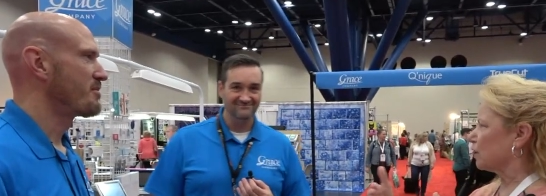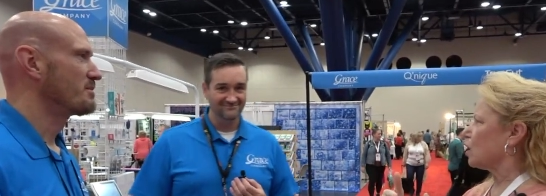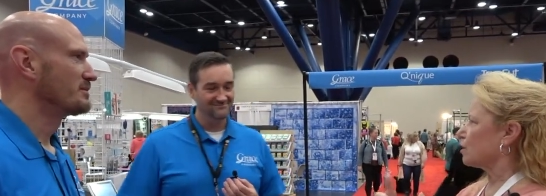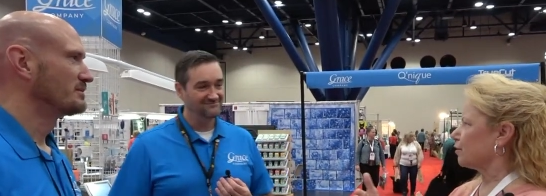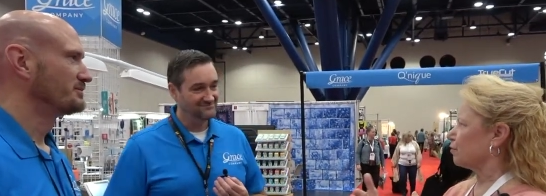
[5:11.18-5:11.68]

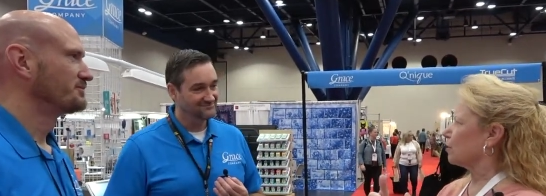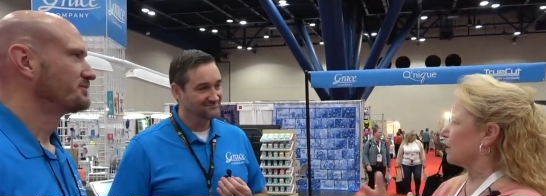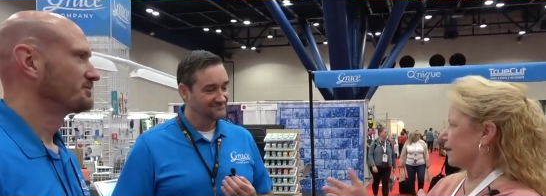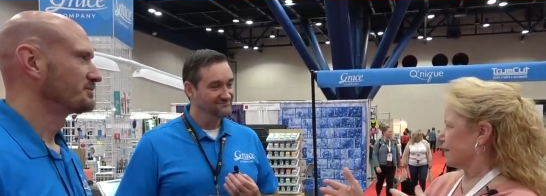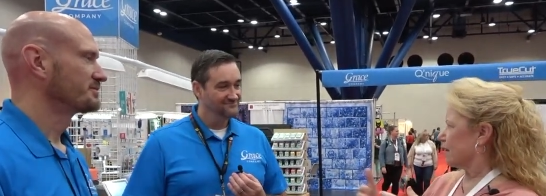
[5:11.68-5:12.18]
Speaker 1: bit longer
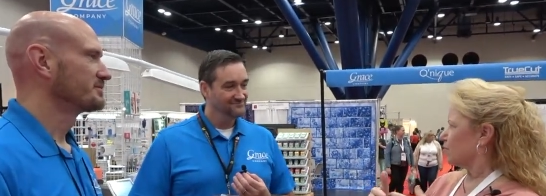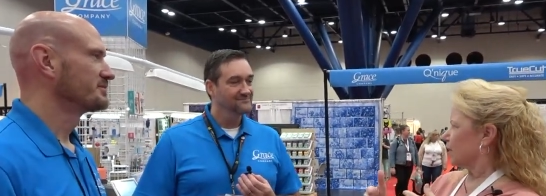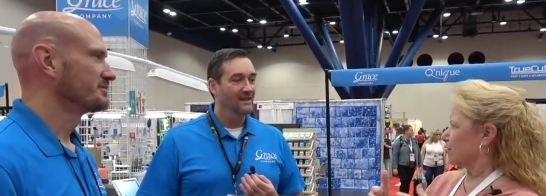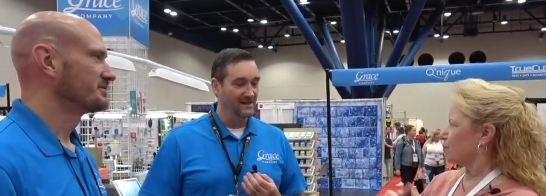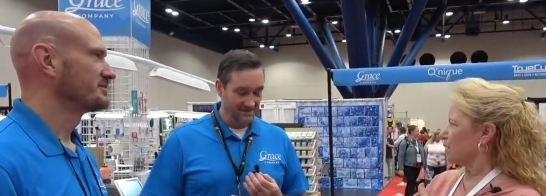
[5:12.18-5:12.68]
throat like that
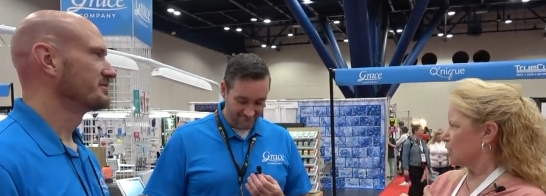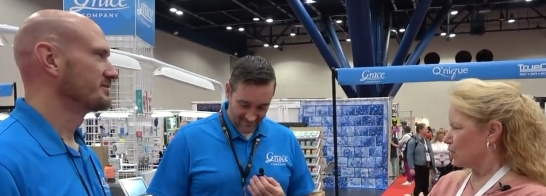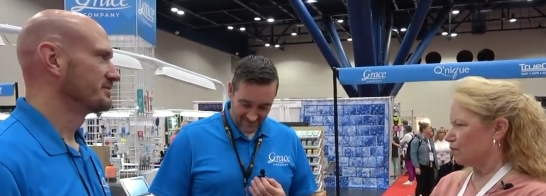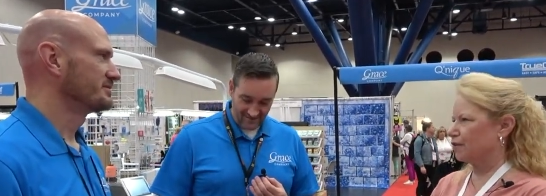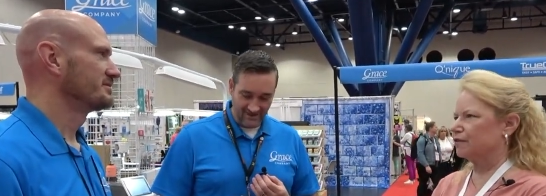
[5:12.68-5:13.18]
Brother yep.
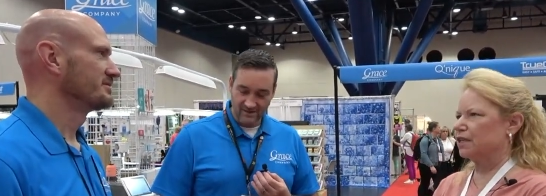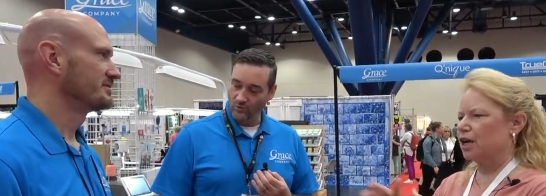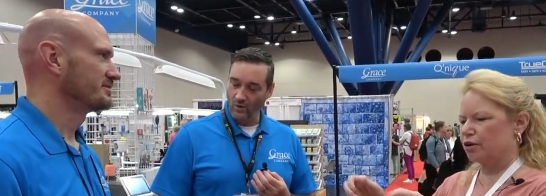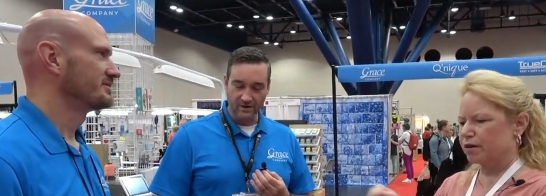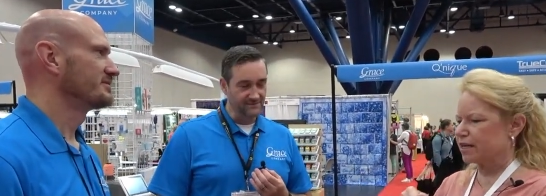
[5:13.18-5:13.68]
PQ
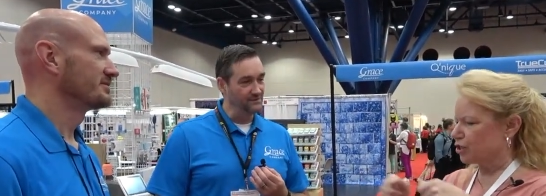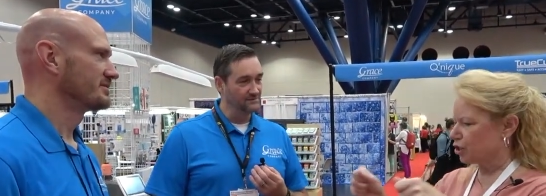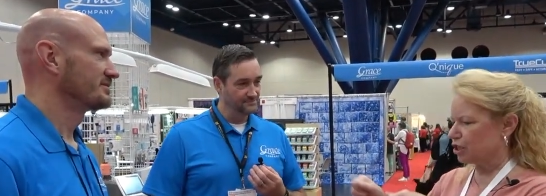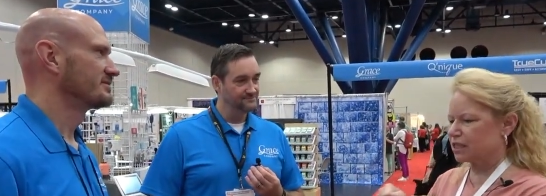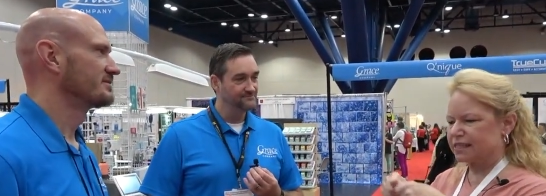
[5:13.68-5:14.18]
1500. Yeah,
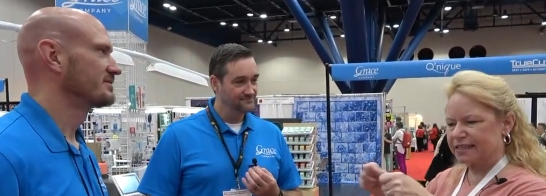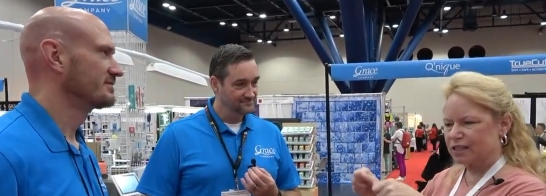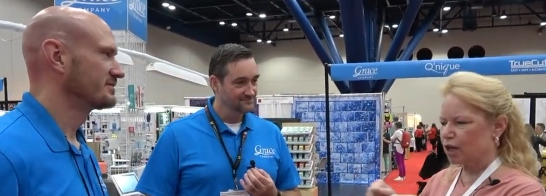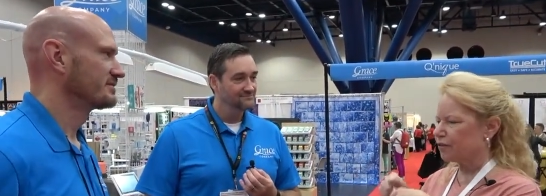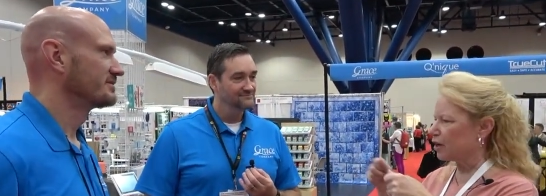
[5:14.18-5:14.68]
and she just
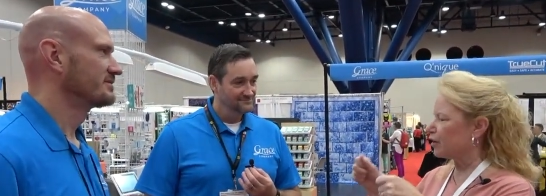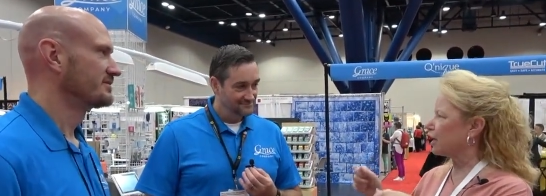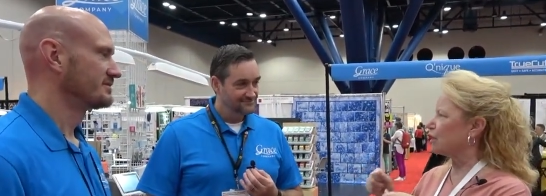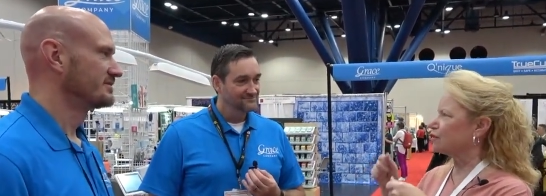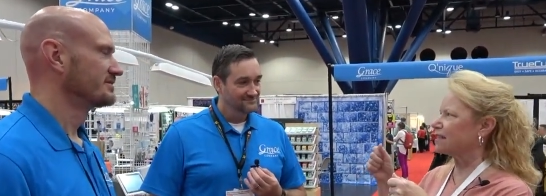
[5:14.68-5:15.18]
gets on there
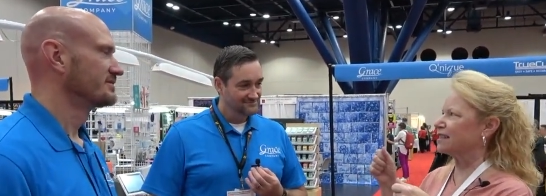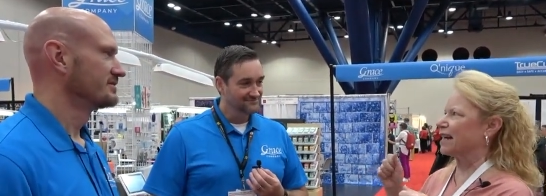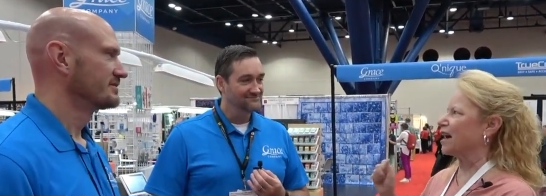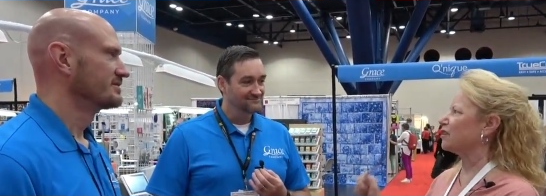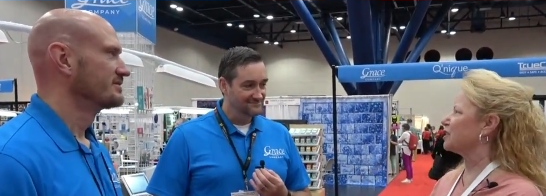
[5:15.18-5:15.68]
and goes to
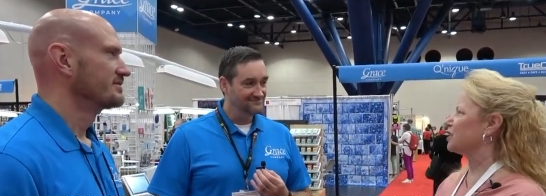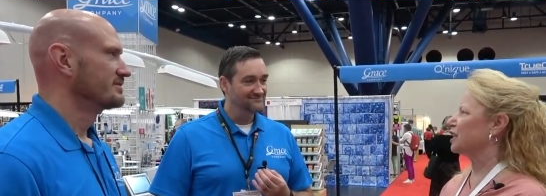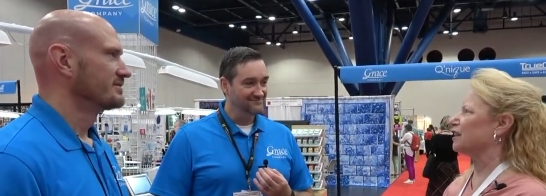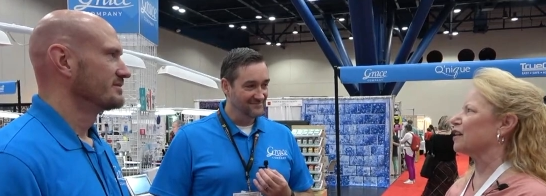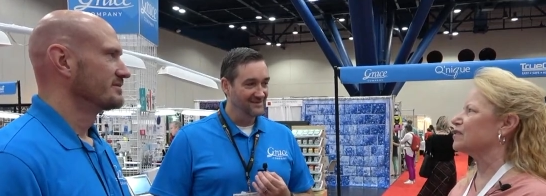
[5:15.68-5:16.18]
town and
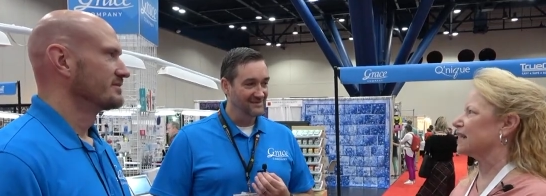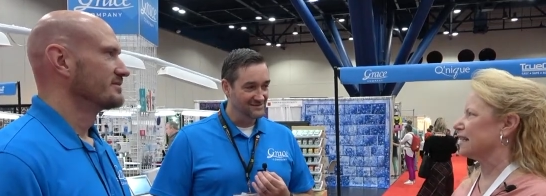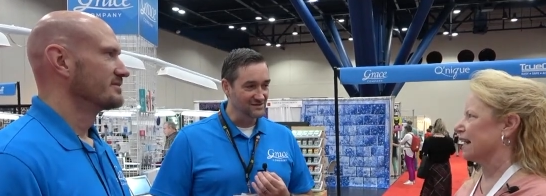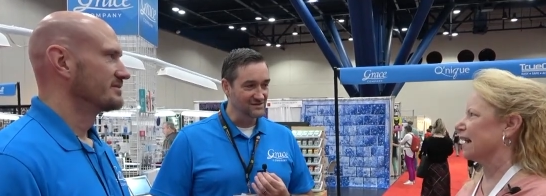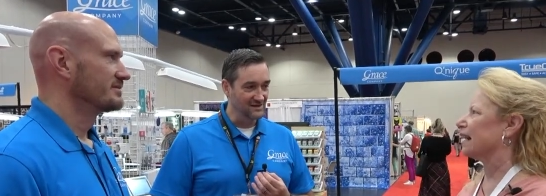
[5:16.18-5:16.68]
she loves
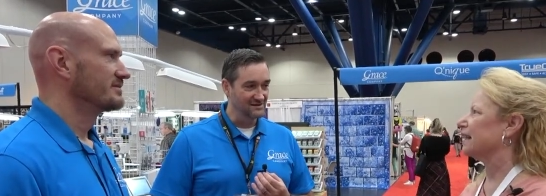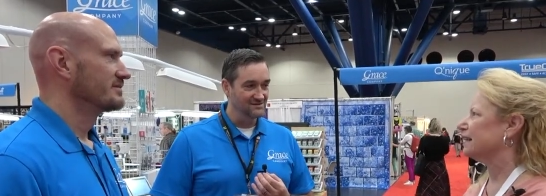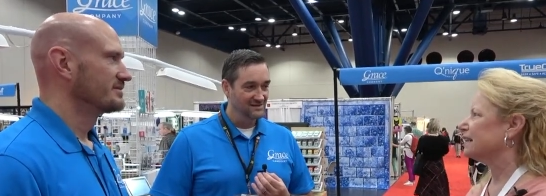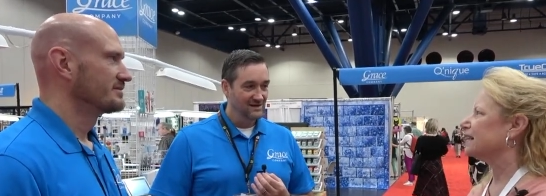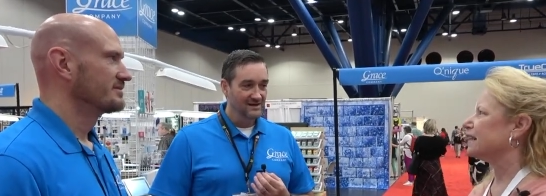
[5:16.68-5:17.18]
it. She yeah.
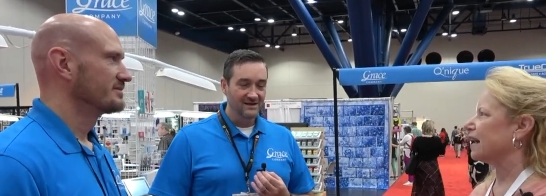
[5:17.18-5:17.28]
does.